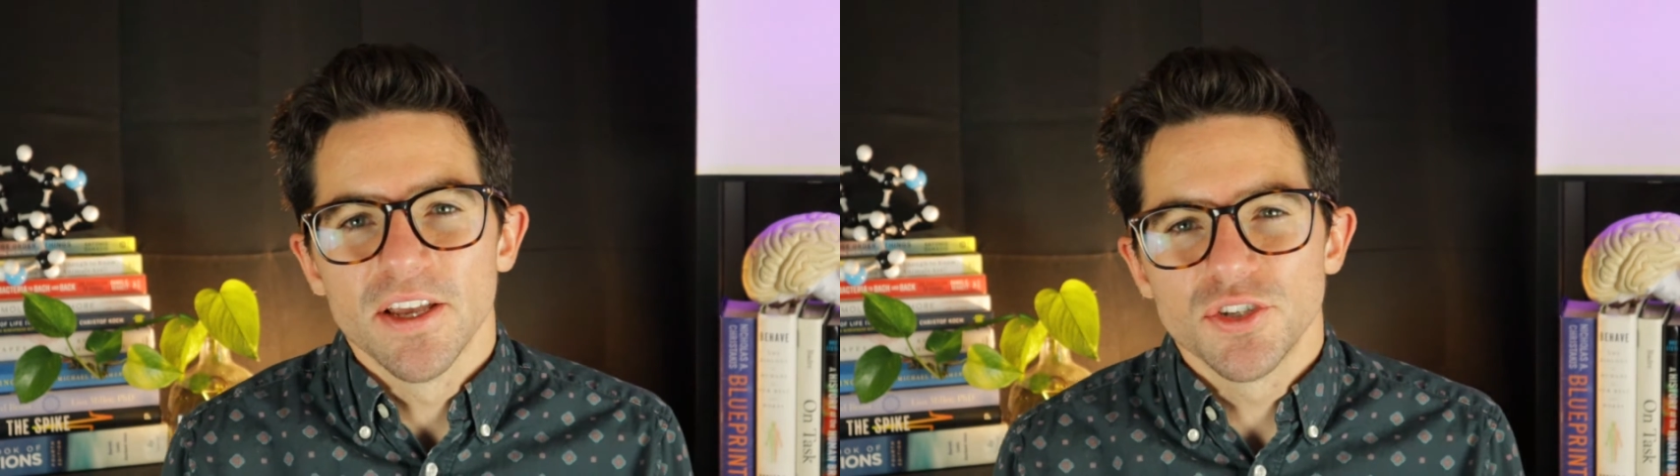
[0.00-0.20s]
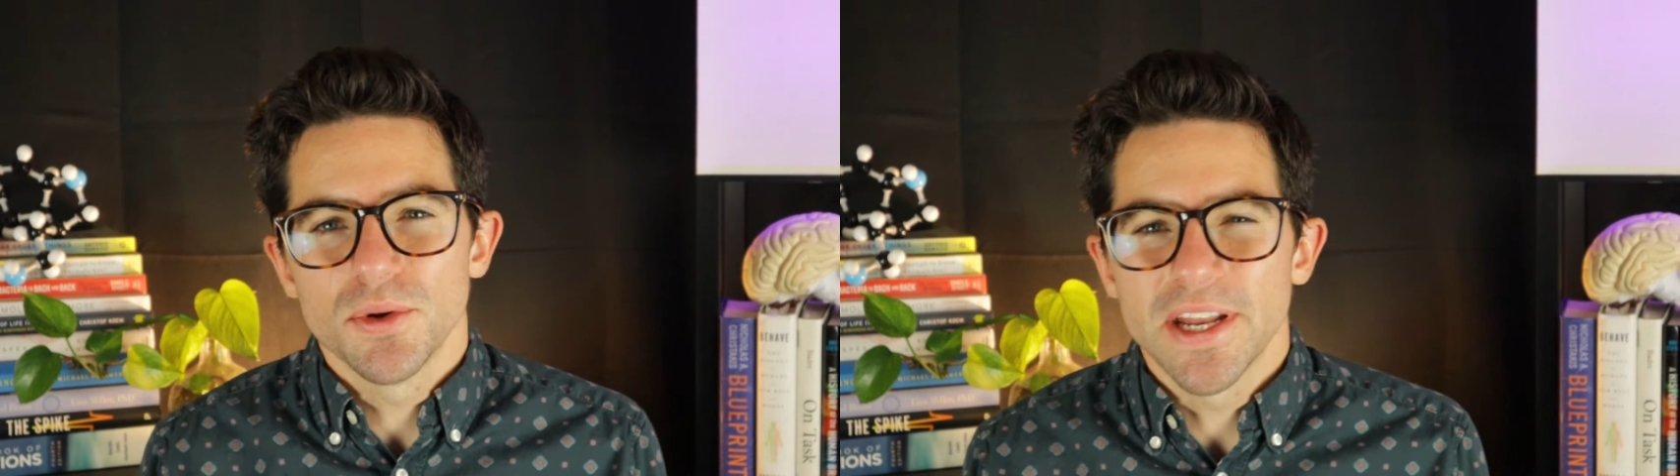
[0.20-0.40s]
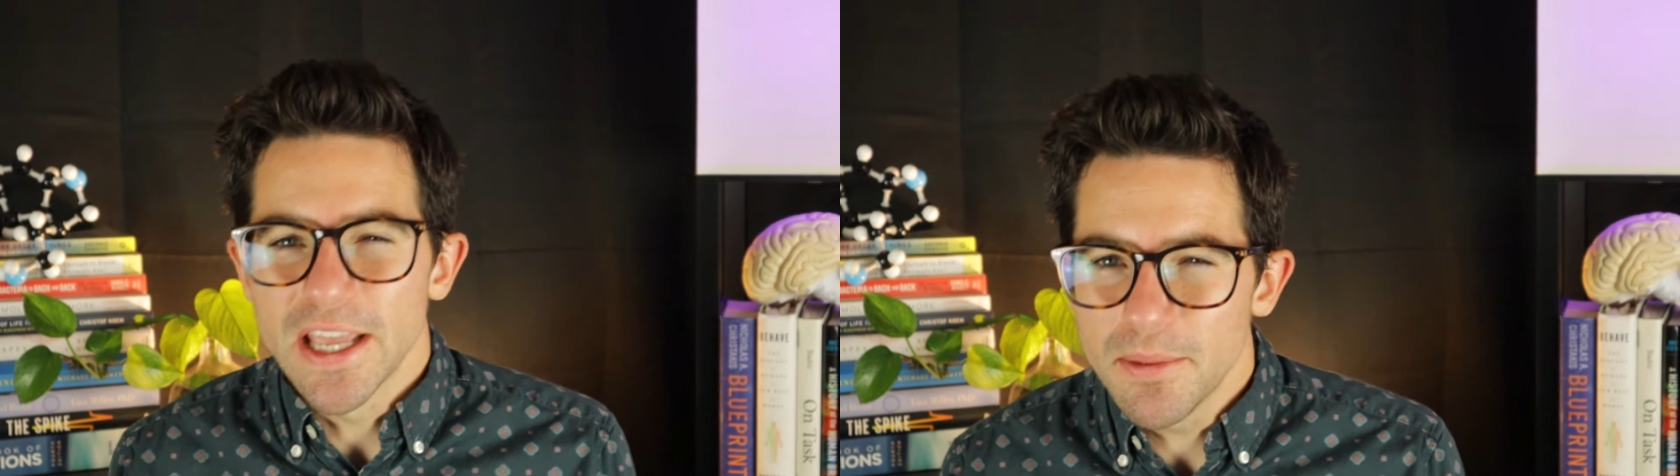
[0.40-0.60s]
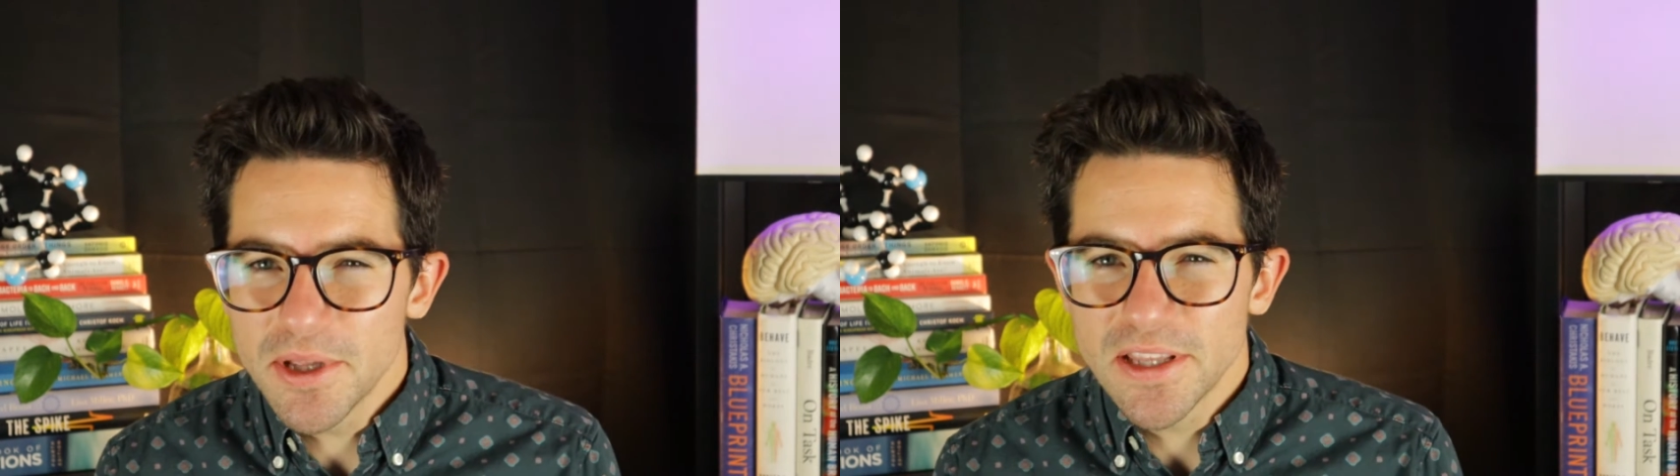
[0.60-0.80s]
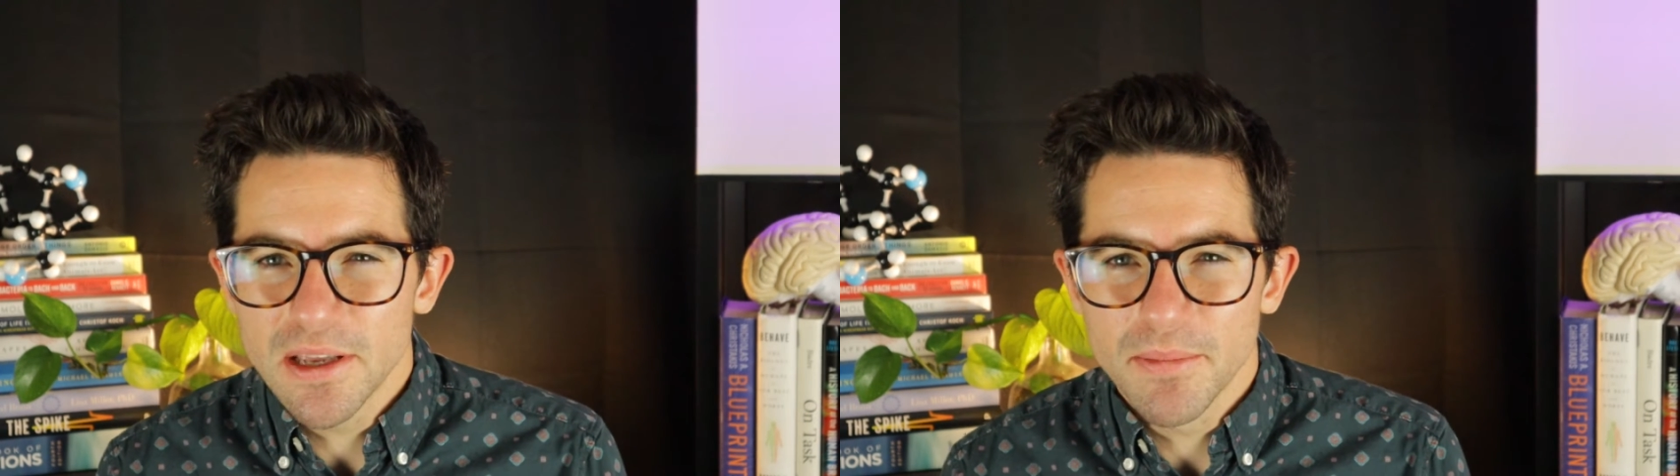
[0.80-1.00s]
to
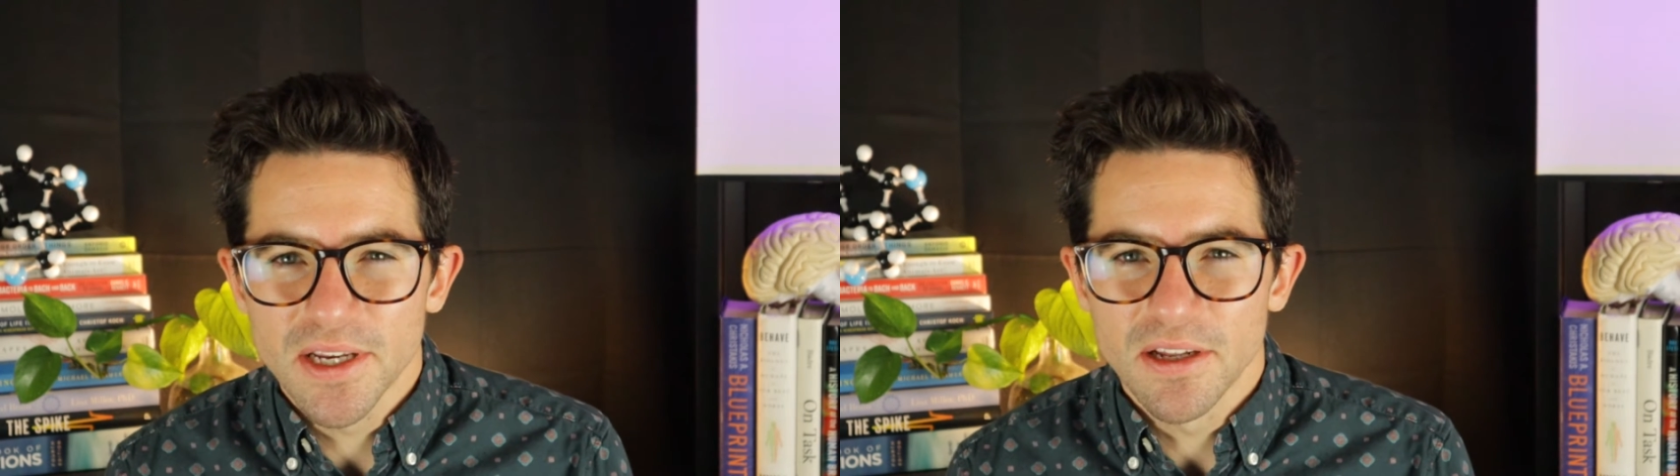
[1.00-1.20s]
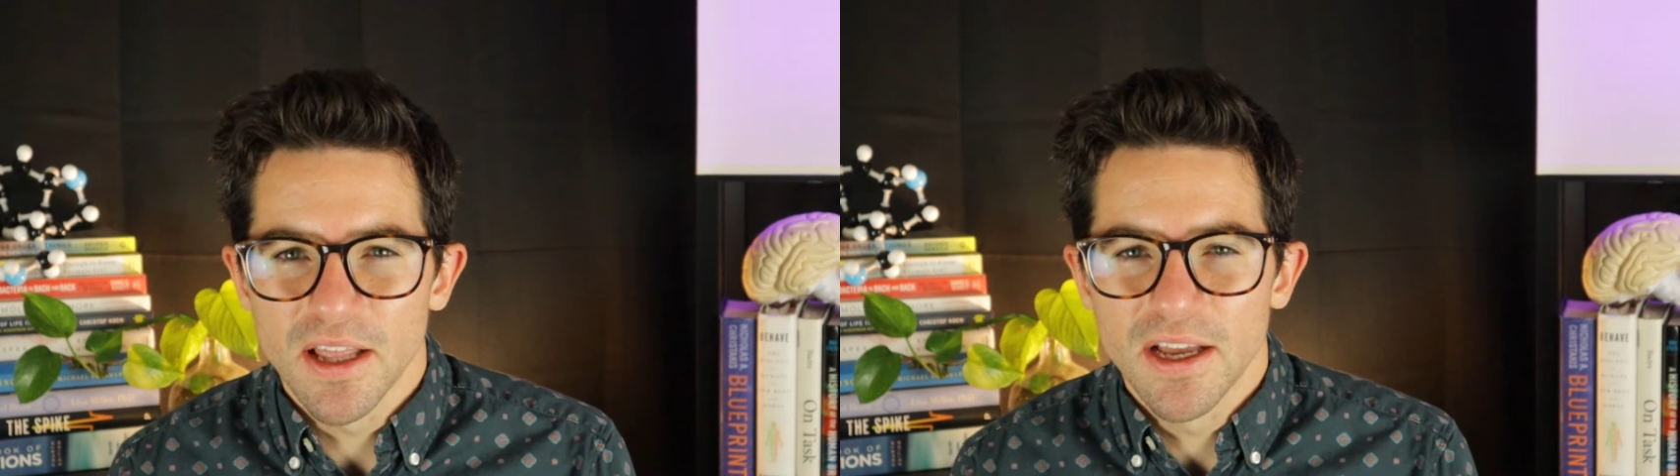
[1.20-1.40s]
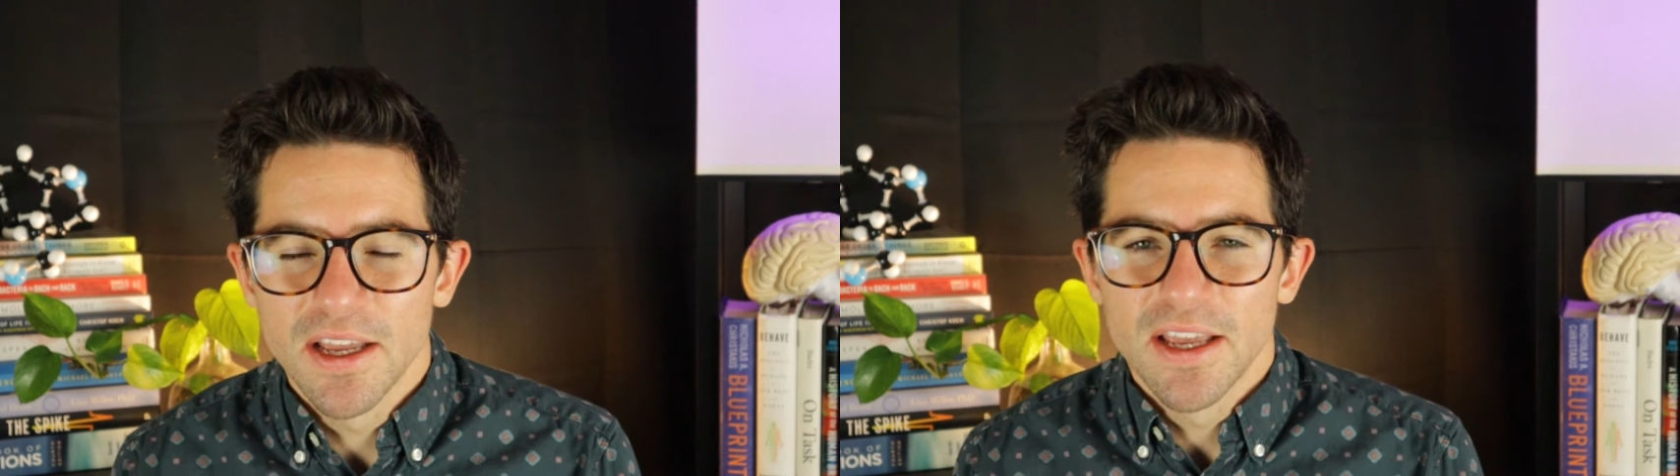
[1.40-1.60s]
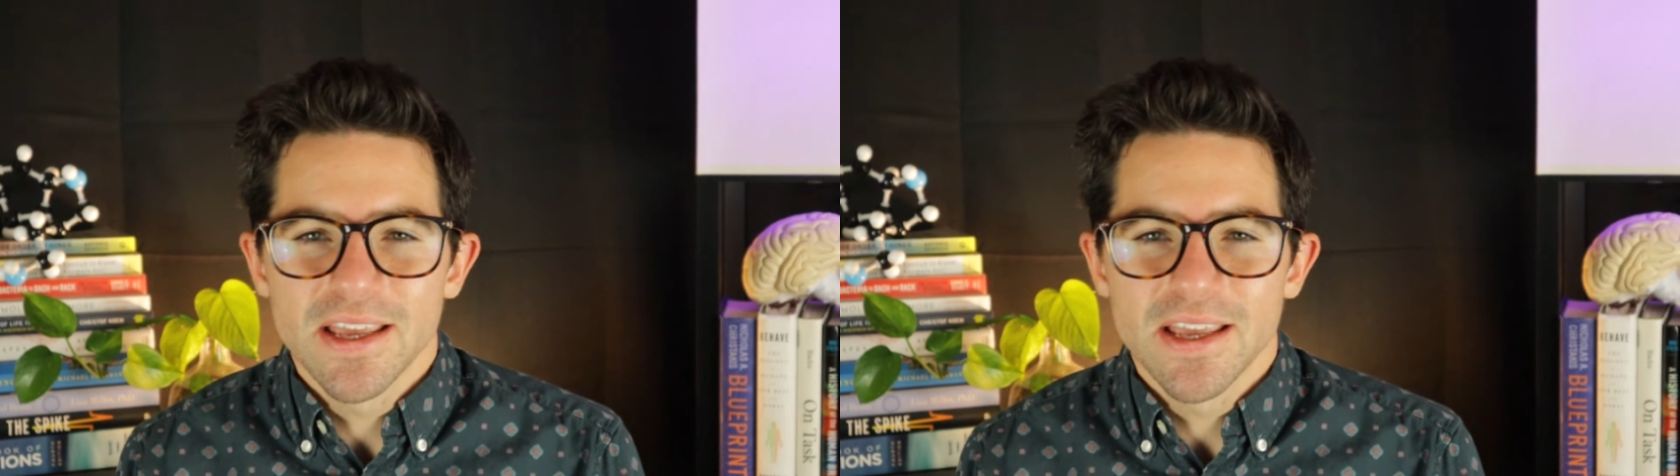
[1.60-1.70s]
inhibit the amygdala